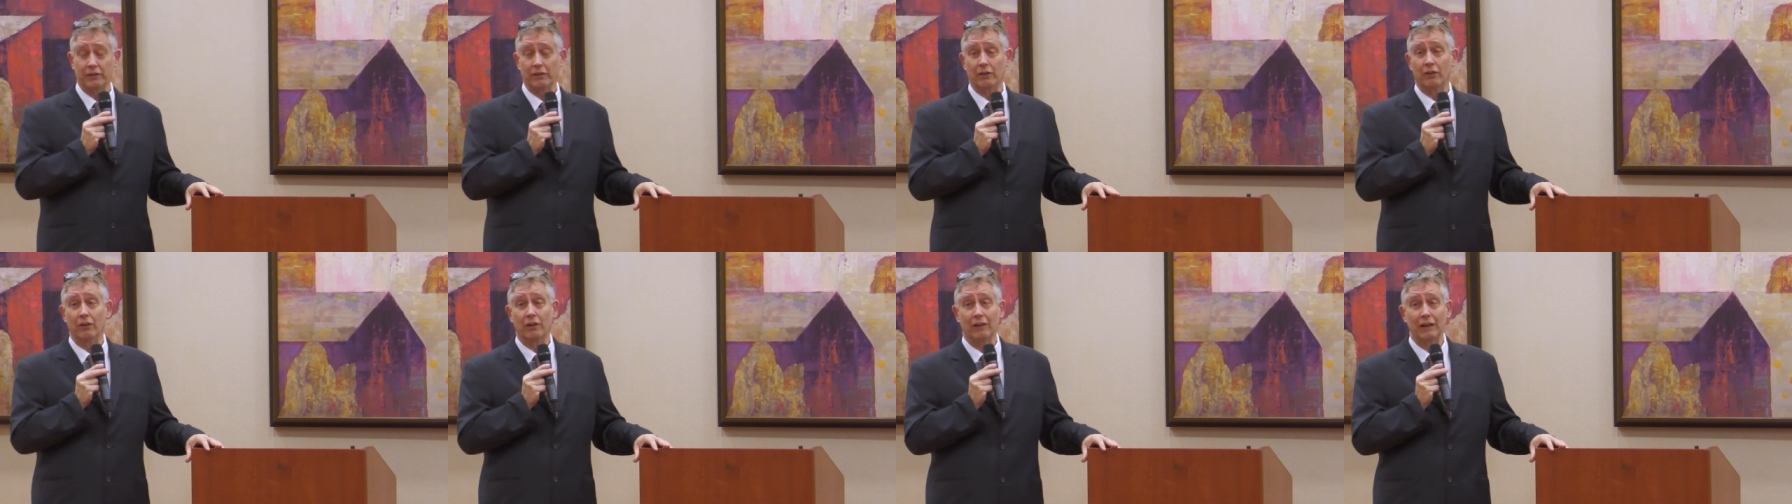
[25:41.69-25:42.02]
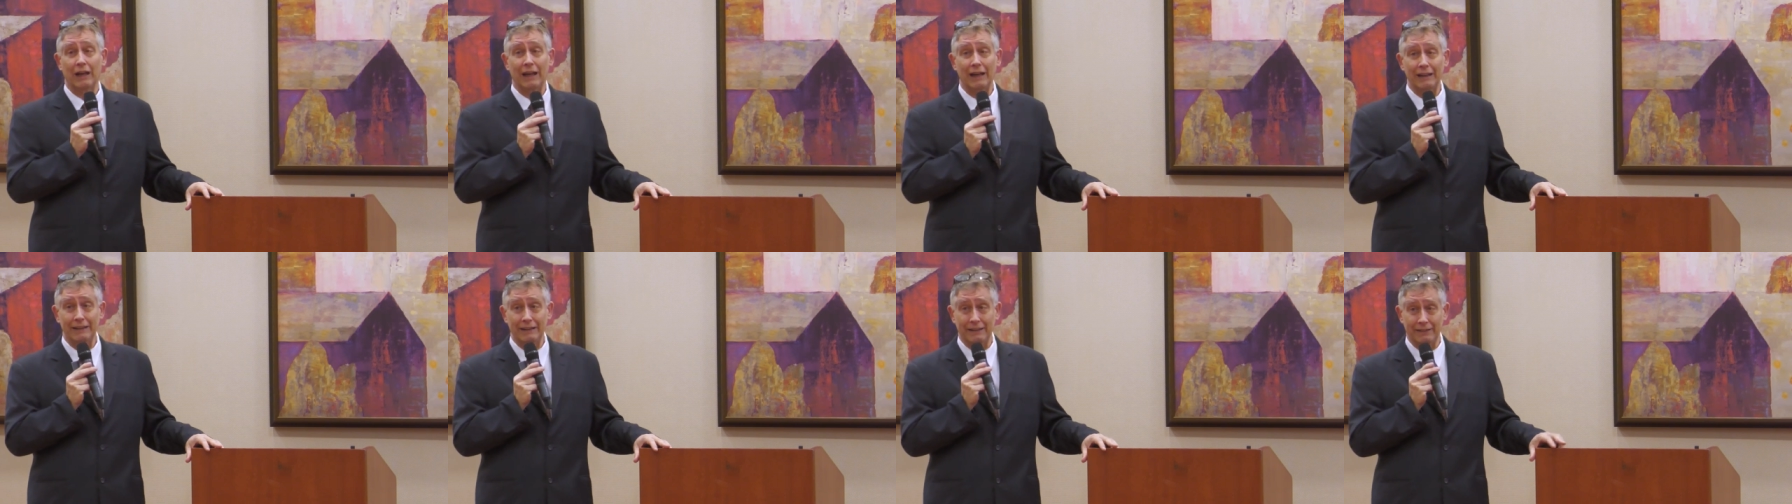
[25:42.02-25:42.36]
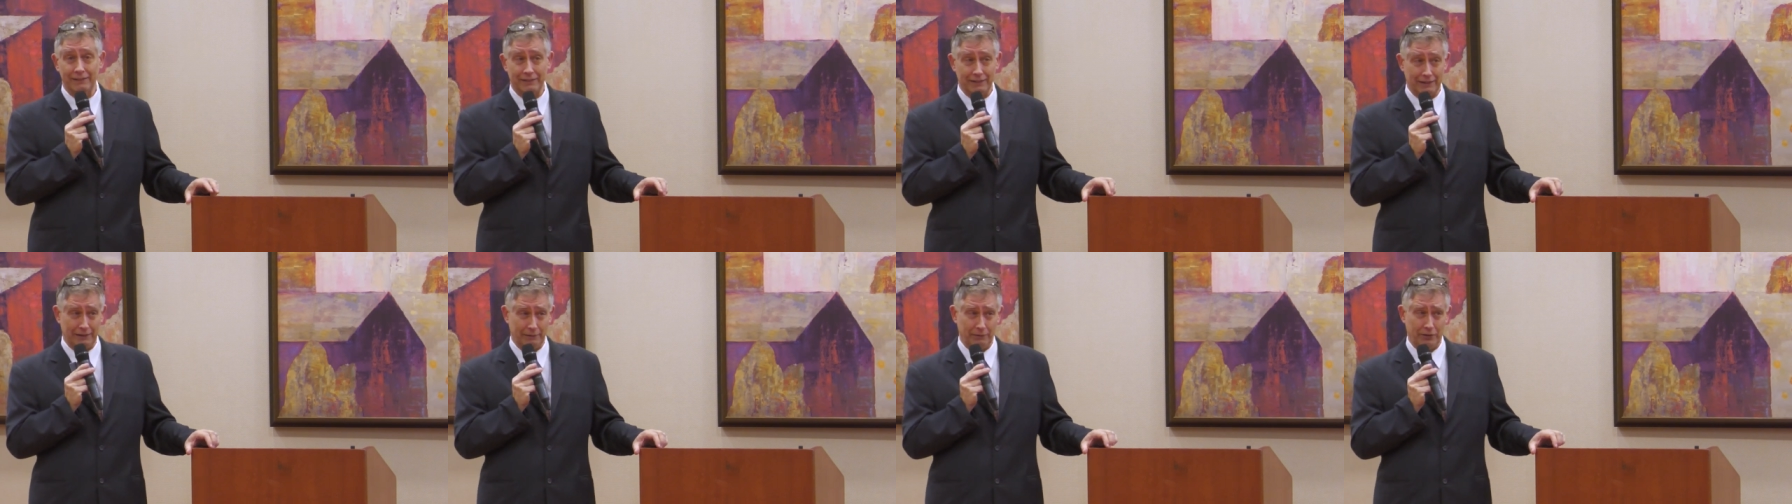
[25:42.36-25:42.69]
They're called
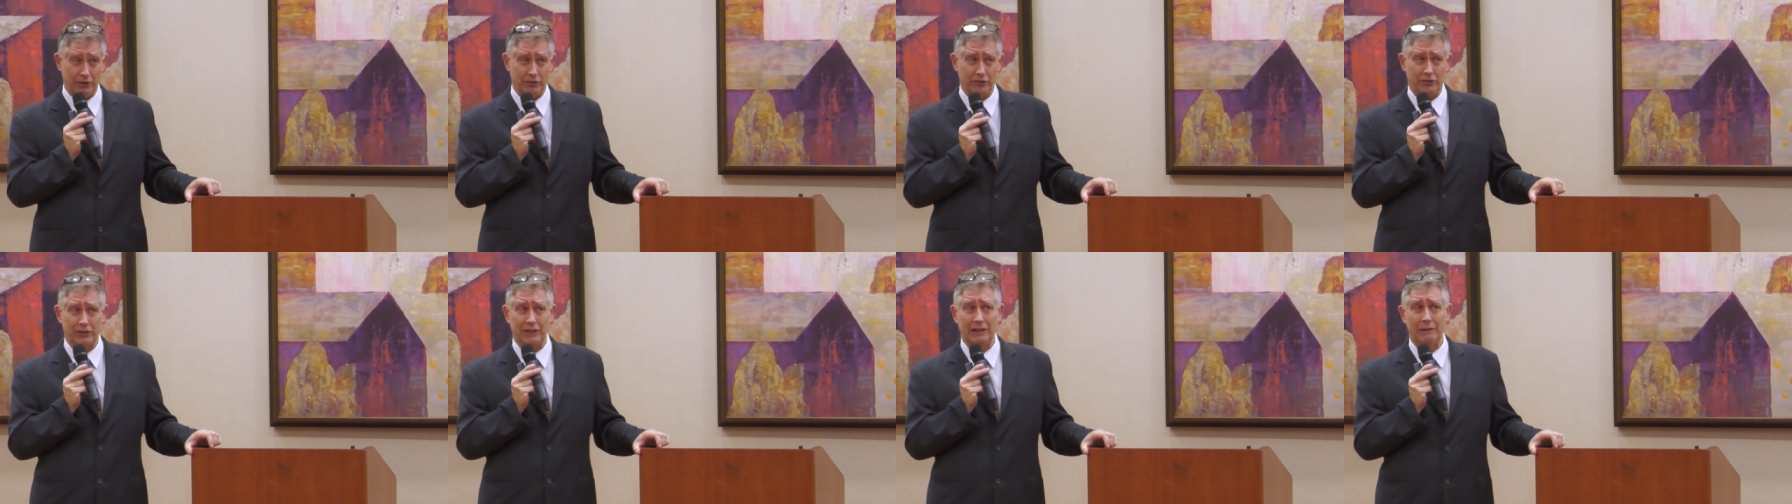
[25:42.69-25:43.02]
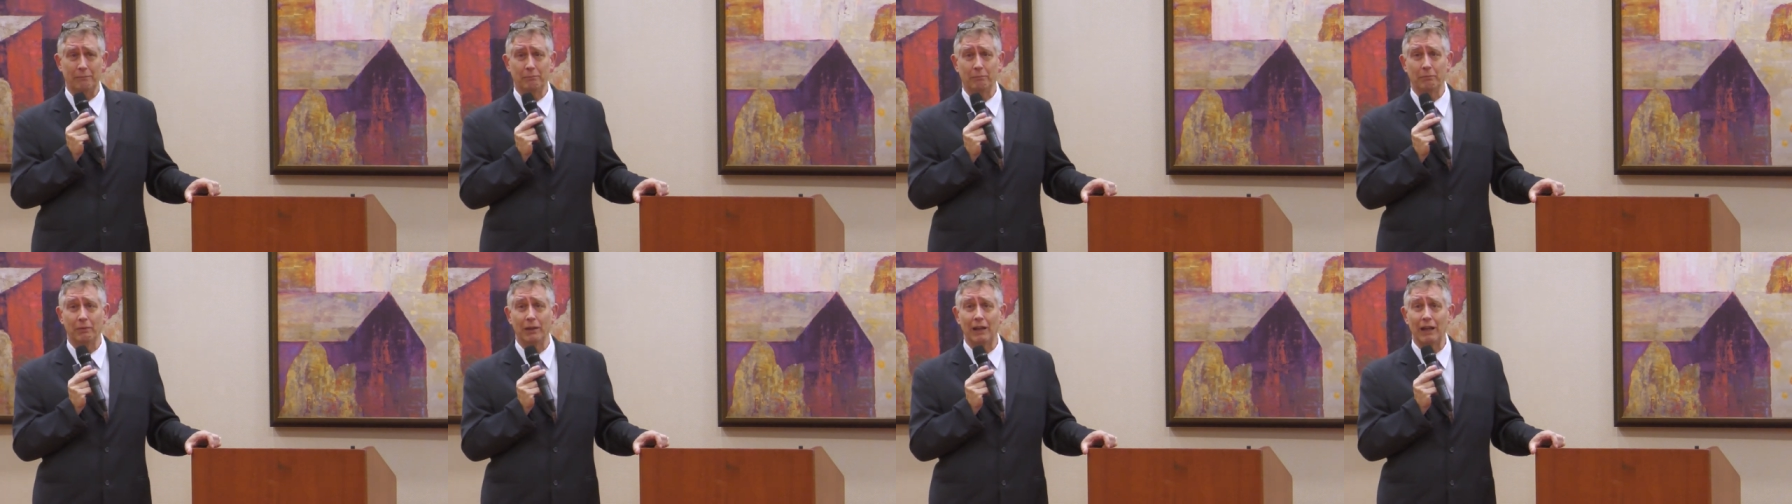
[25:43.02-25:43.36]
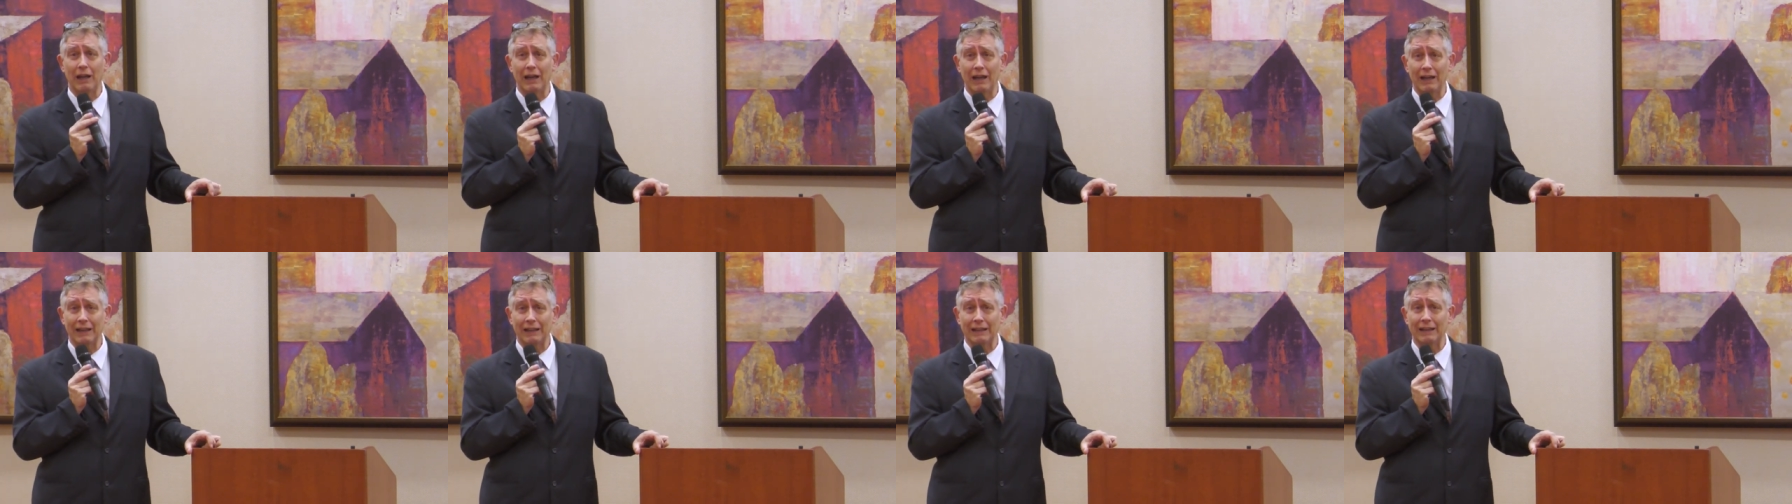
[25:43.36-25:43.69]
kinase inhibitors. They
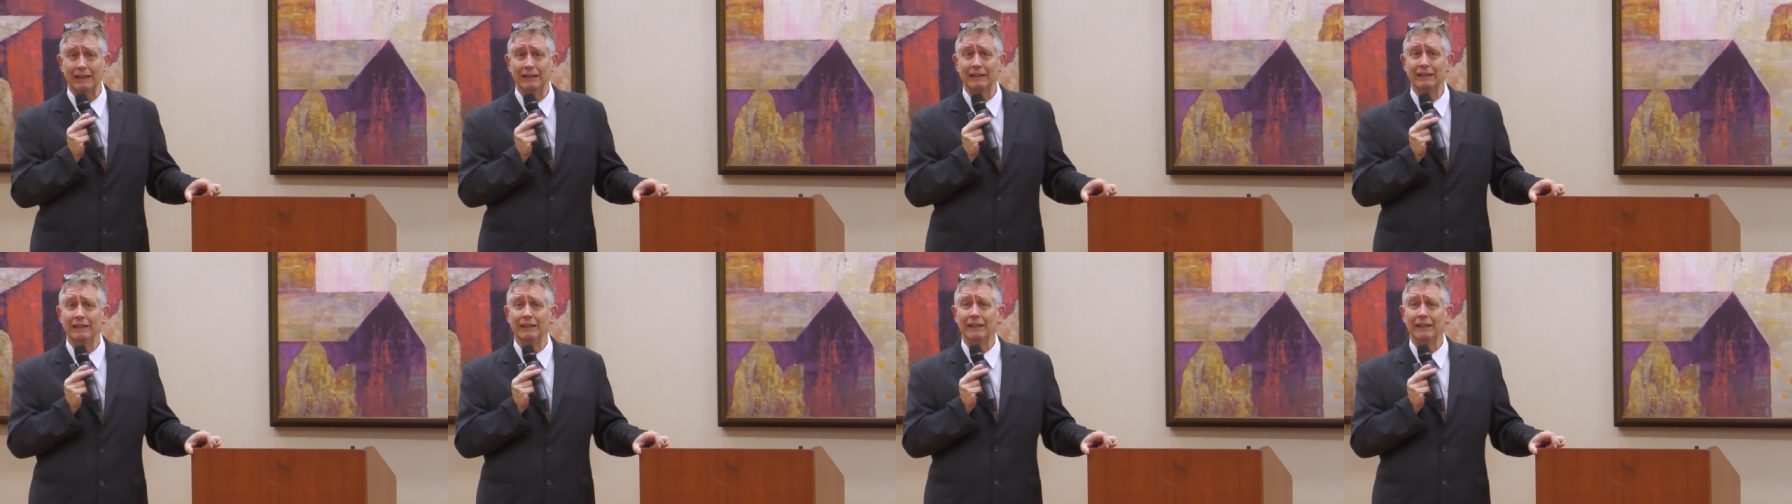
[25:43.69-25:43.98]
block